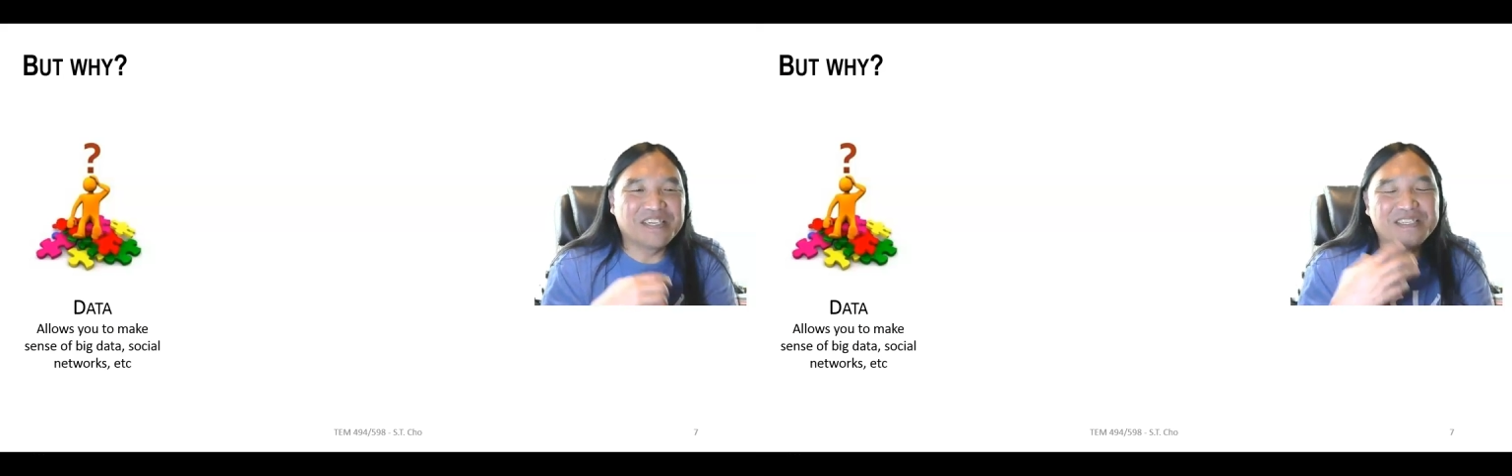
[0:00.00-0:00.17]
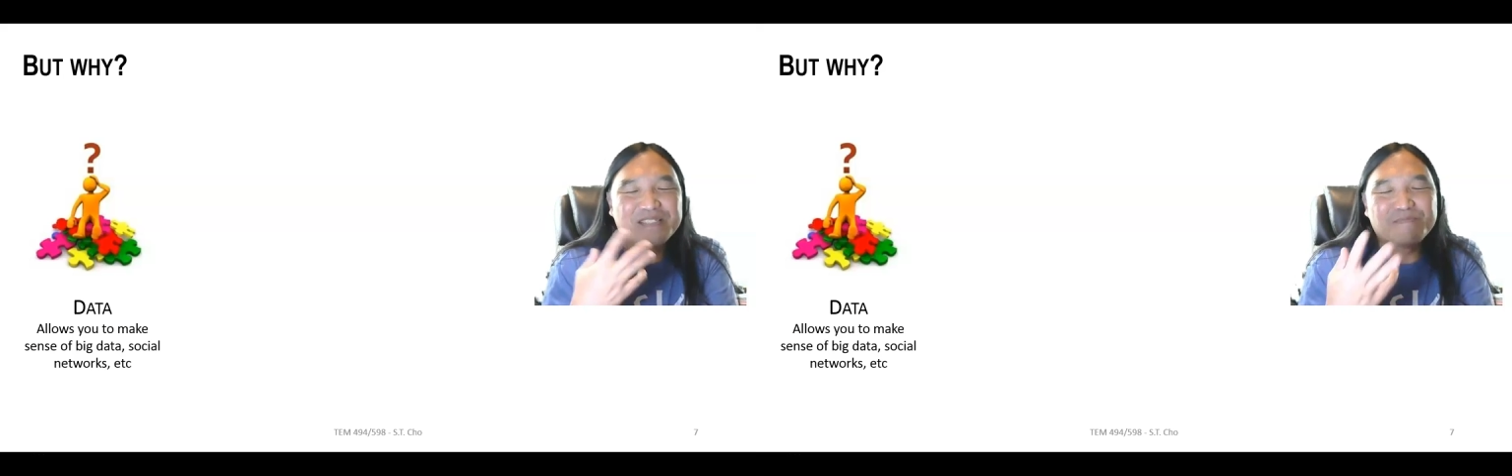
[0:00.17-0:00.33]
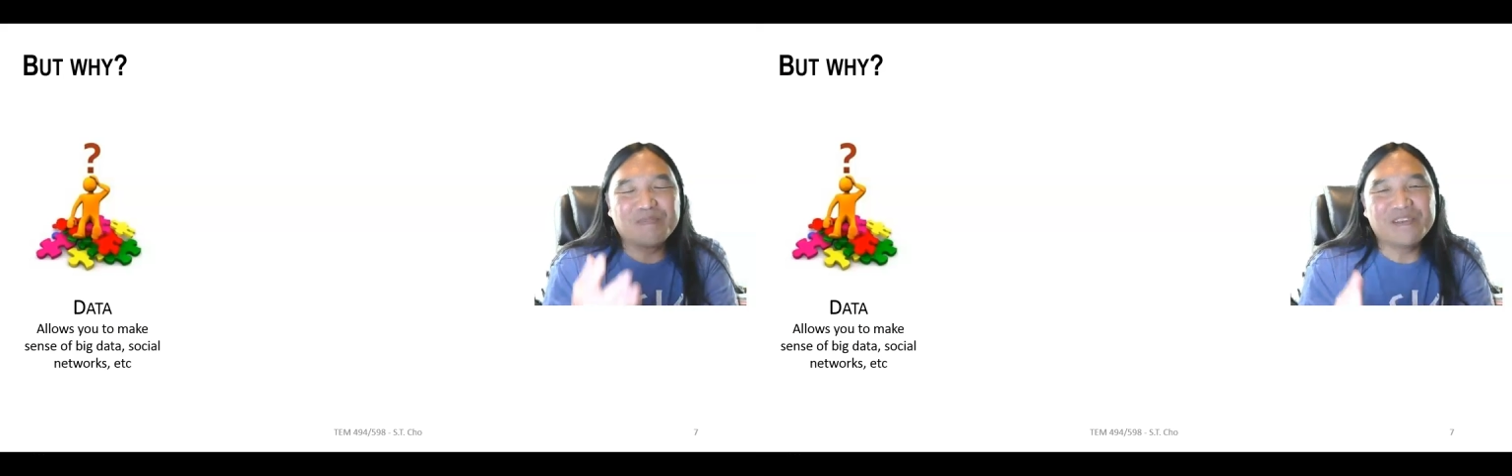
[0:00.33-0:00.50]
And
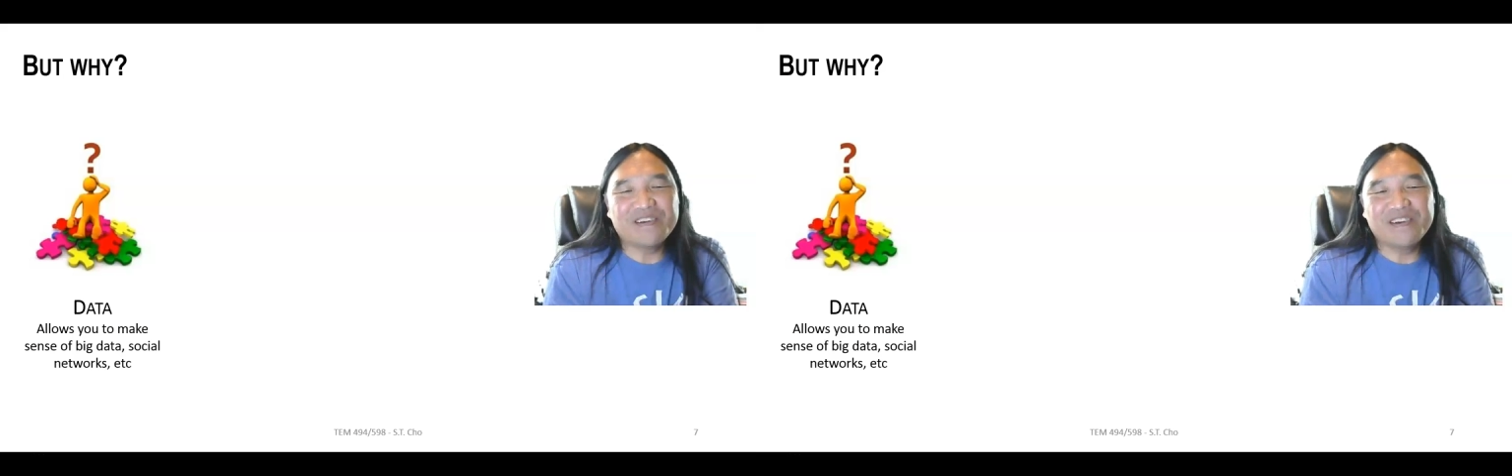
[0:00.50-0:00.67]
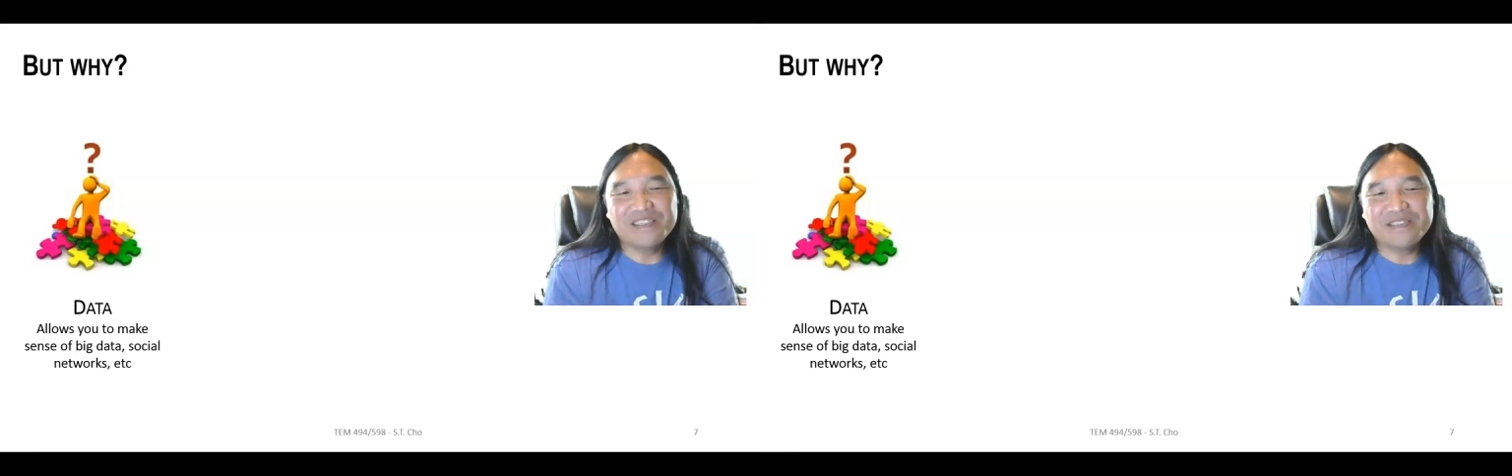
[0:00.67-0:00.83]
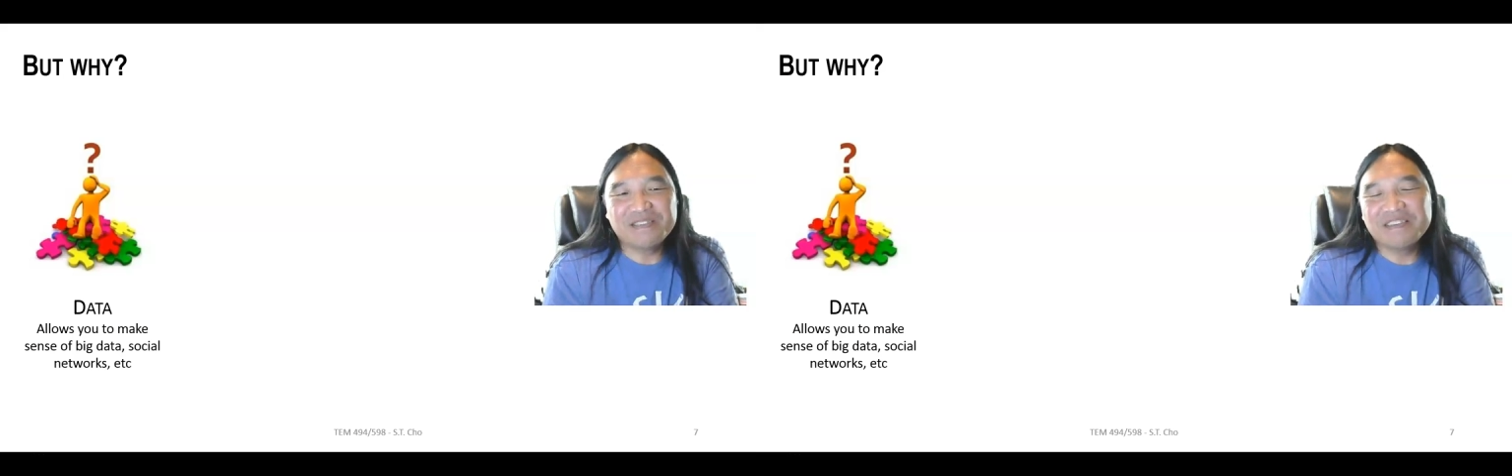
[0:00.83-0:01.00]
it's
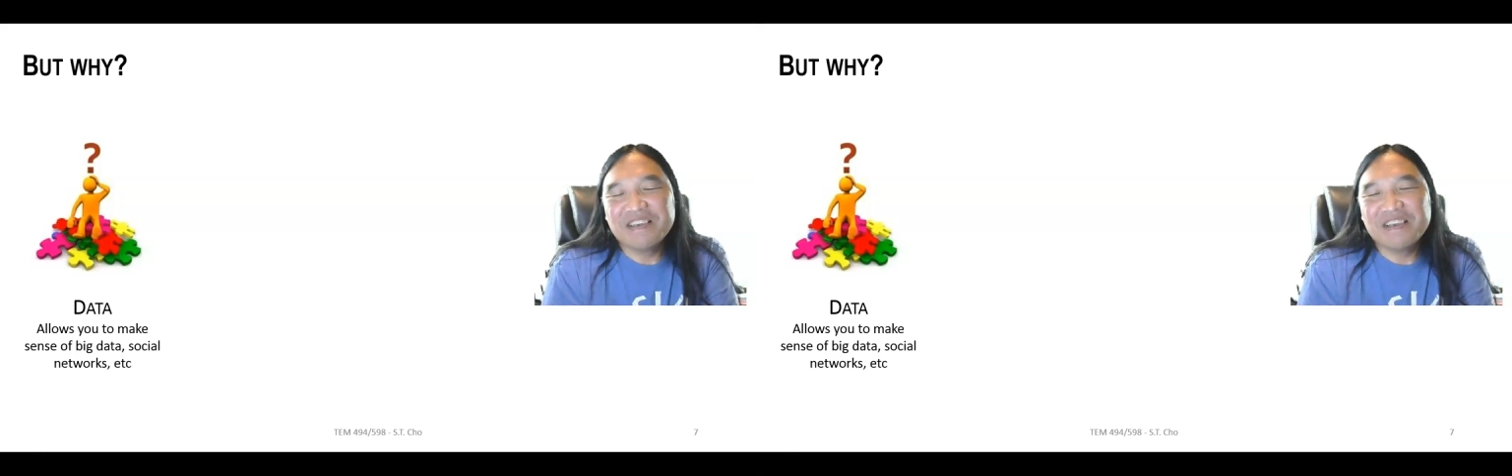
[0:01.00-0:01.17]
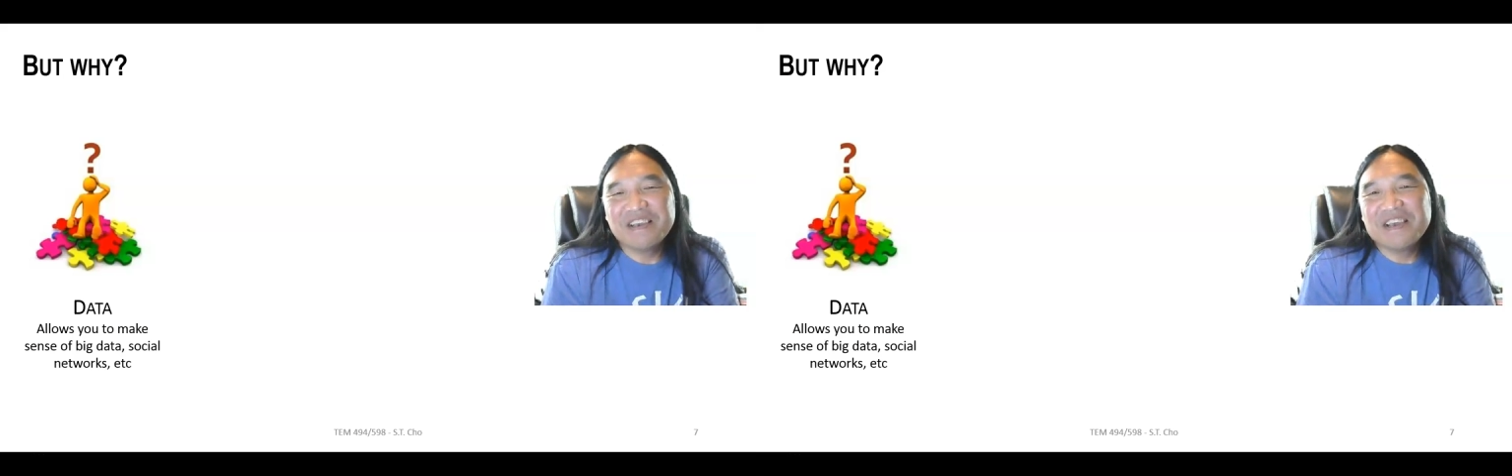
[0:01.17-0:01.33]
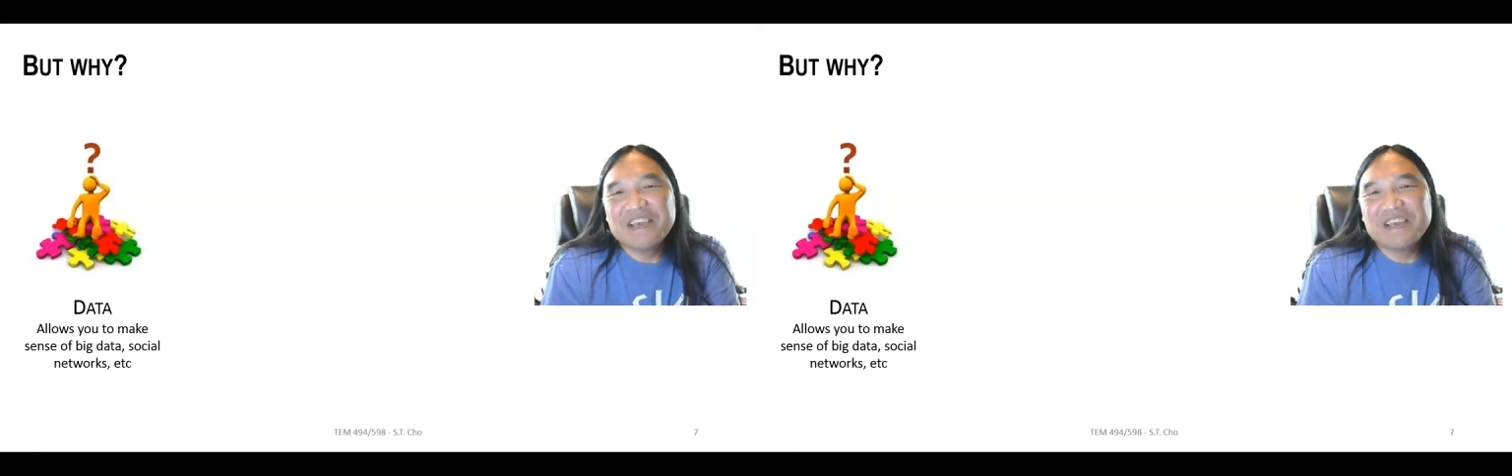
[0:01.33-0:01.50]
because
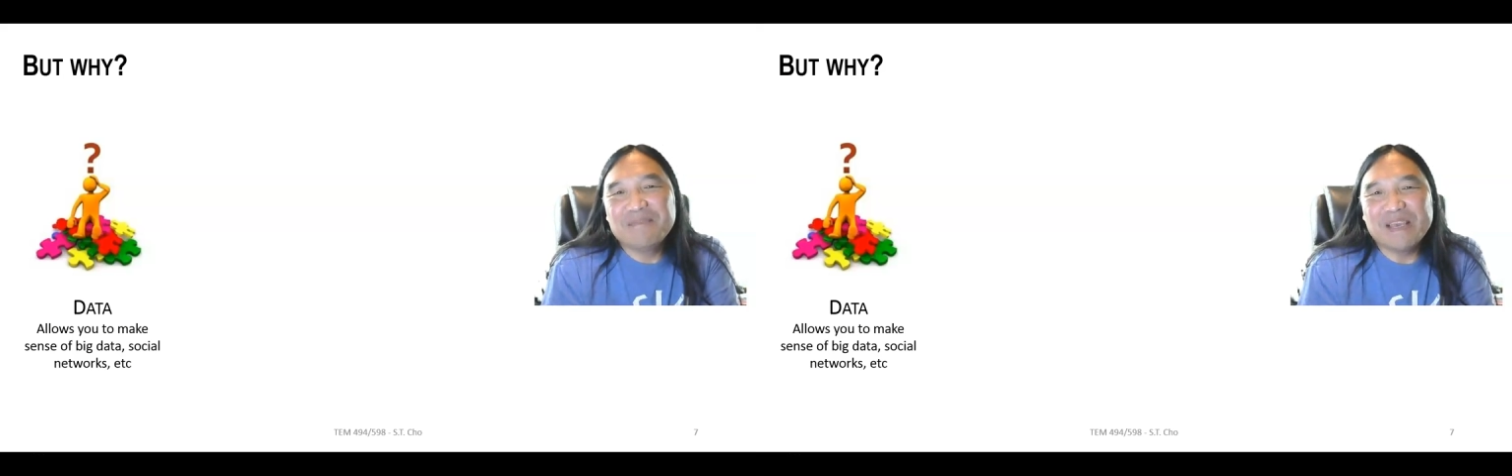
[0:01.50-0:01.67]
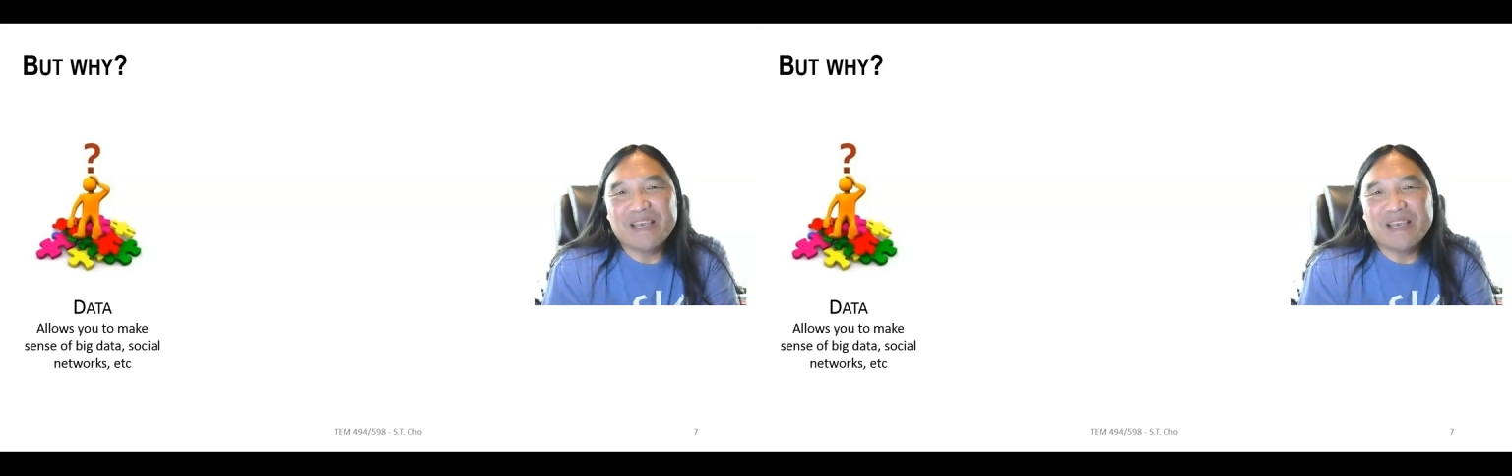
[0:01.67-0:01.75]
it